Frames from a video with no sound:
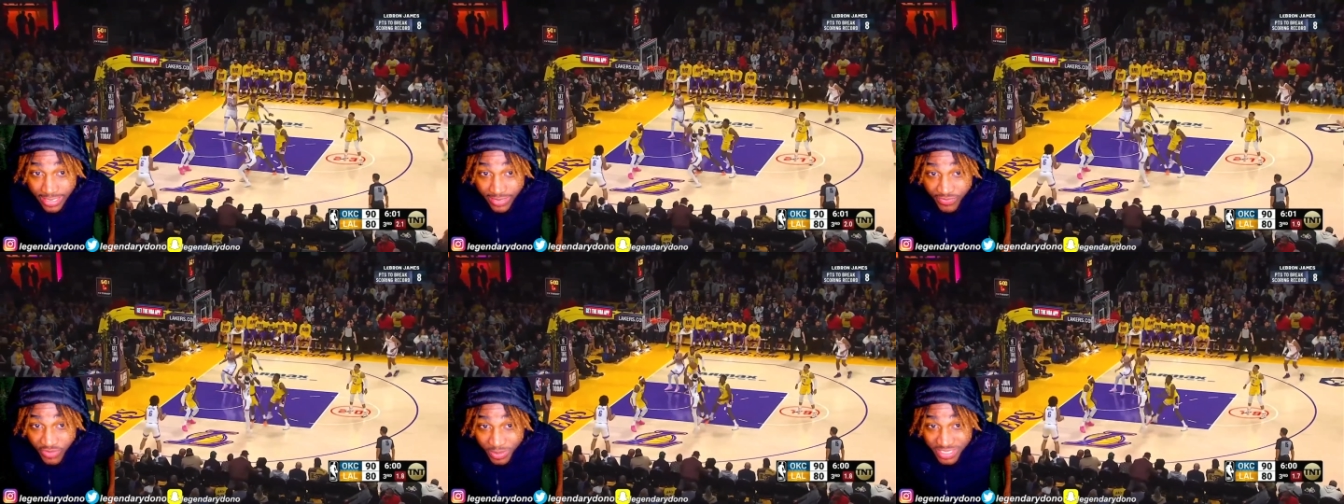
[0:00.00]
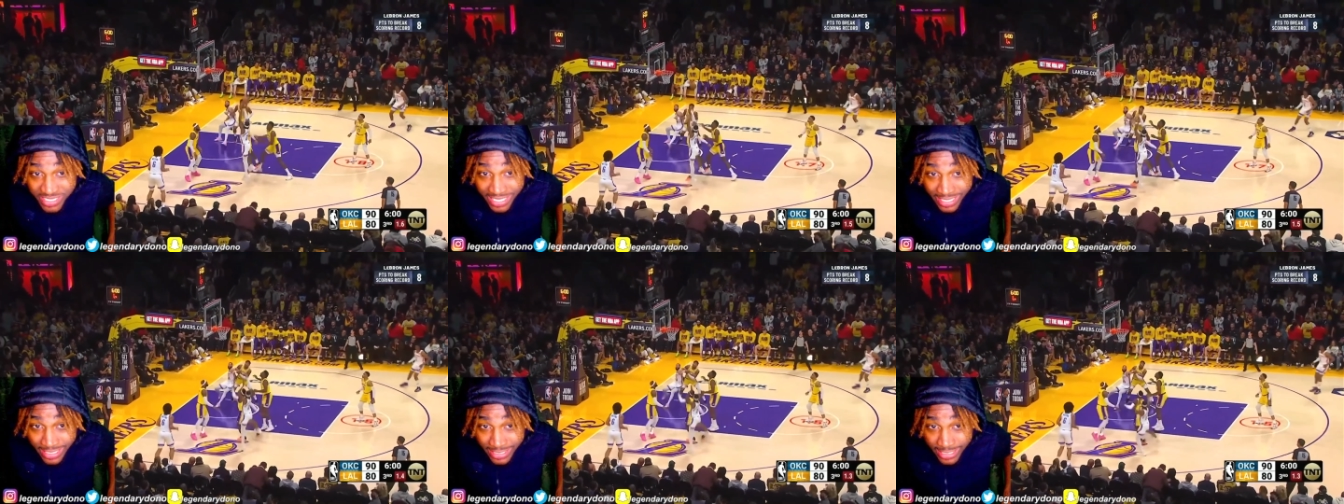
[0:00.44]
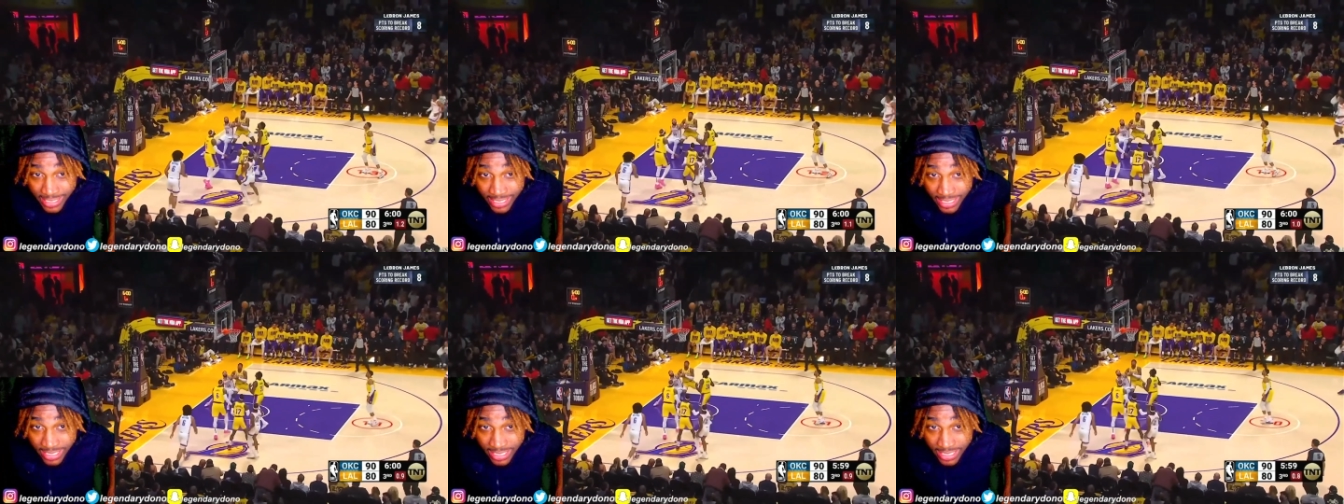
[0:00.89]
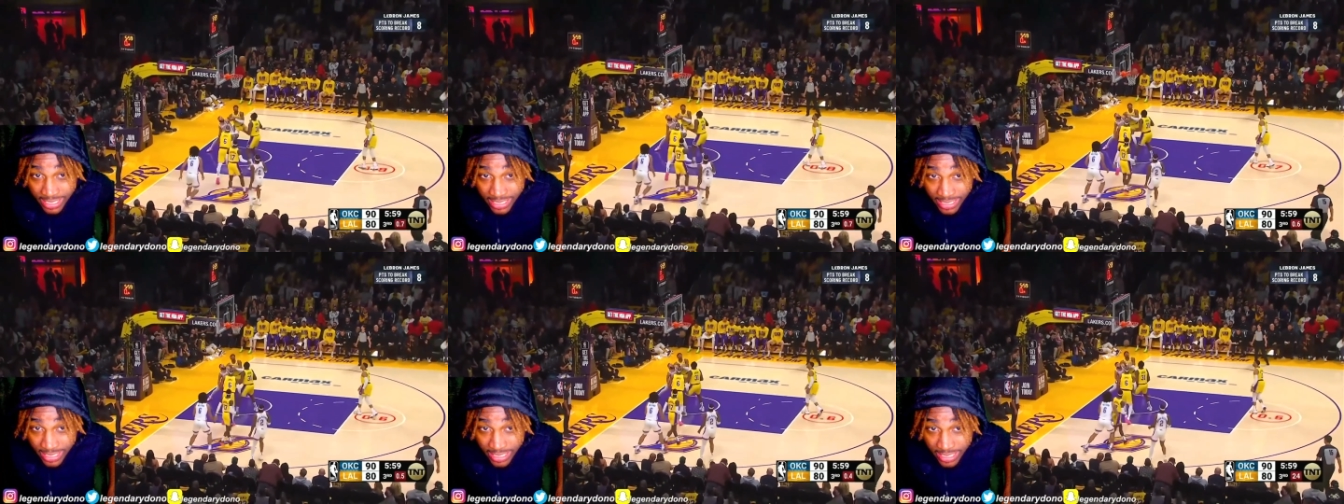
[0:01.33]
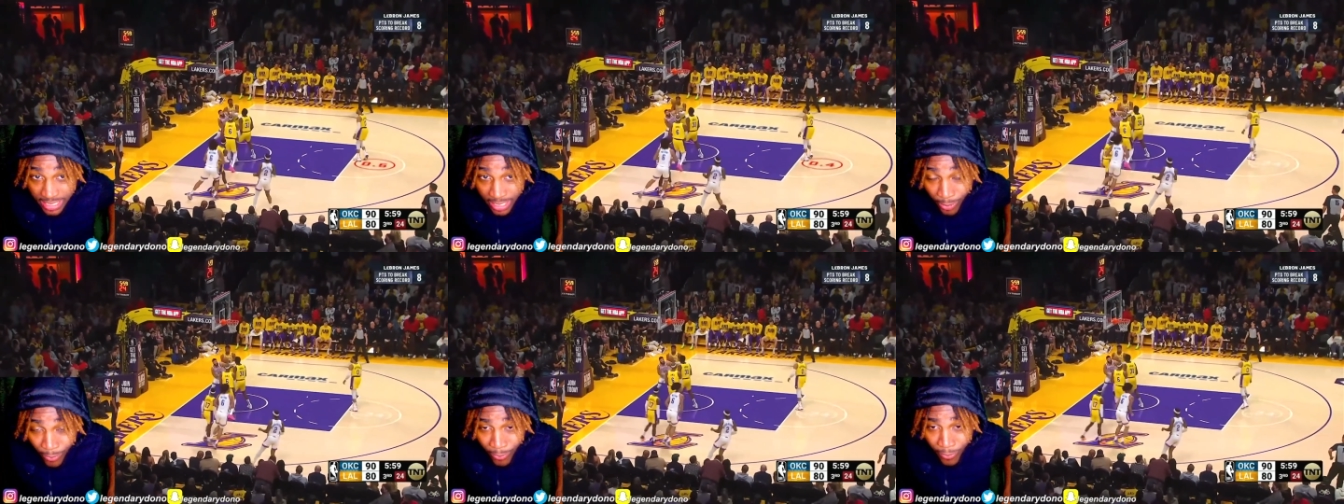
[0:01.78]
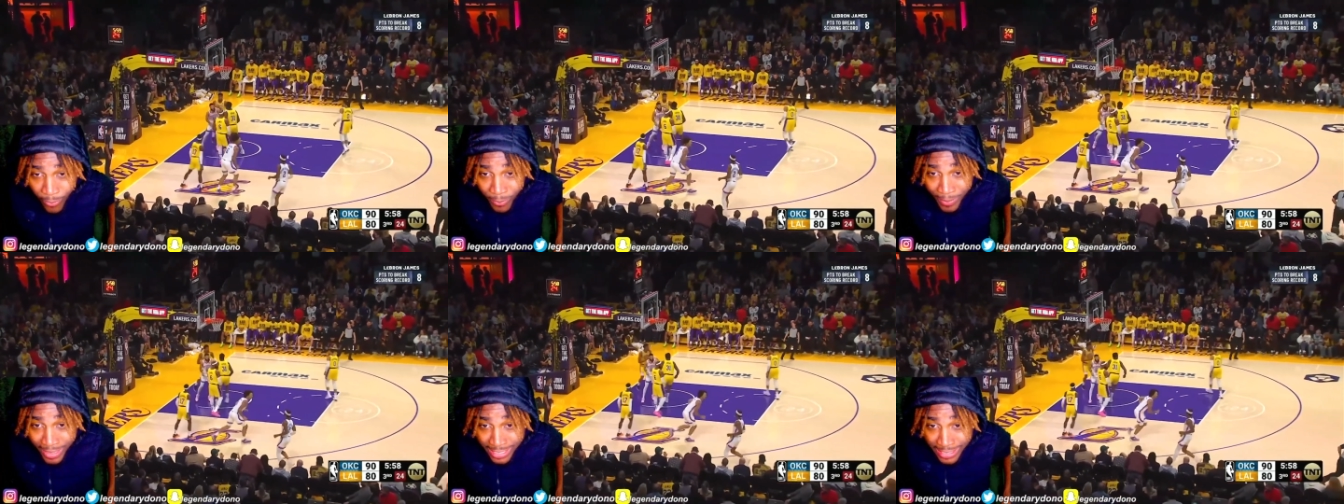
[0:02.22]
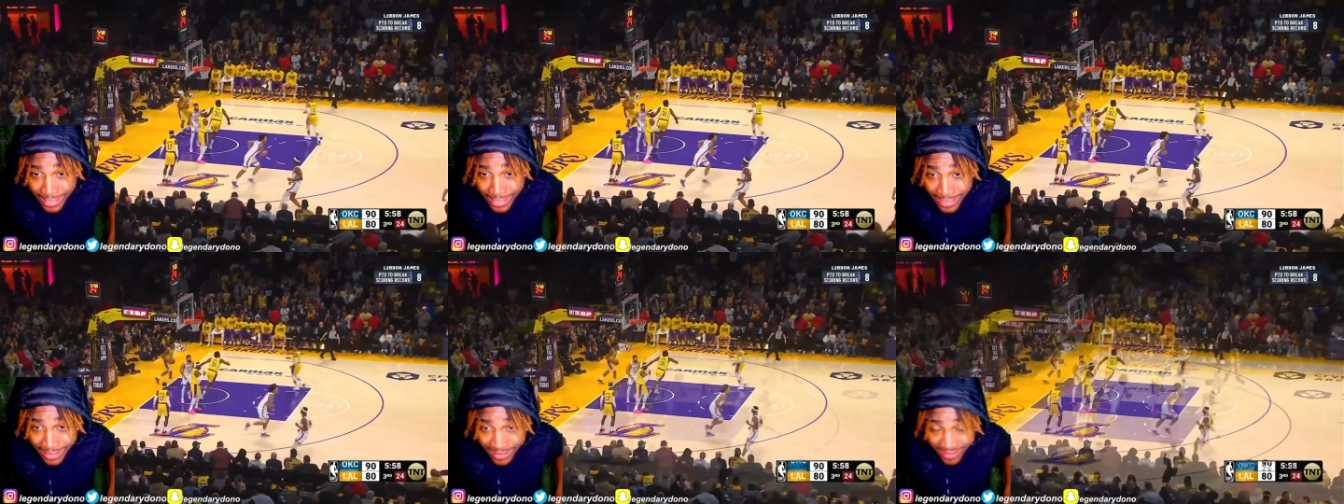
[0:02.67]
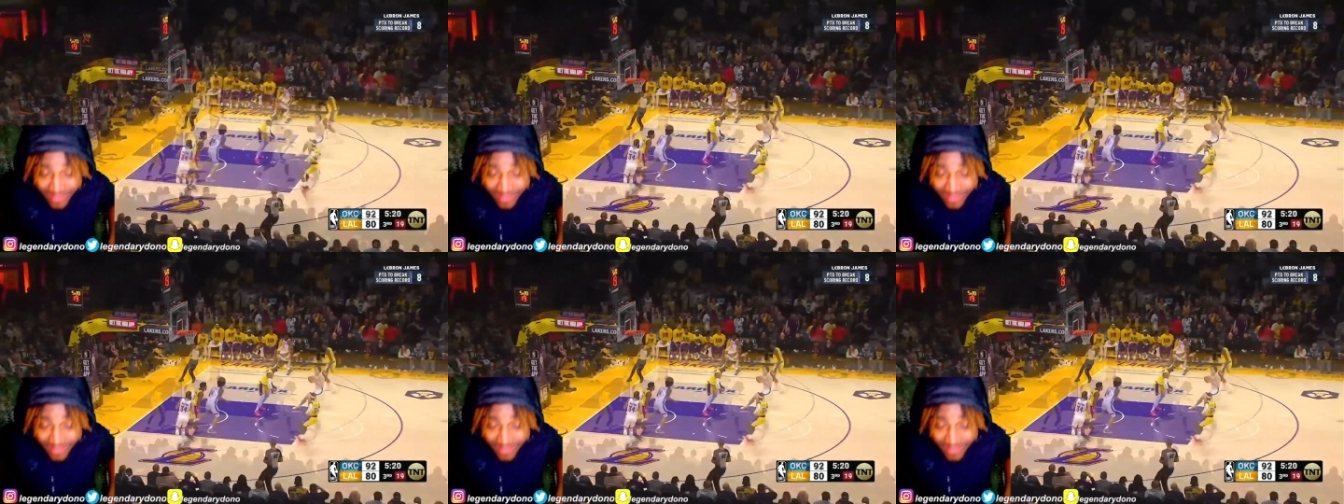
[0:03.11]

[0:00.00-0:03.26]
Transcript: You feel me? Shai Gilgeous. Oh, my God.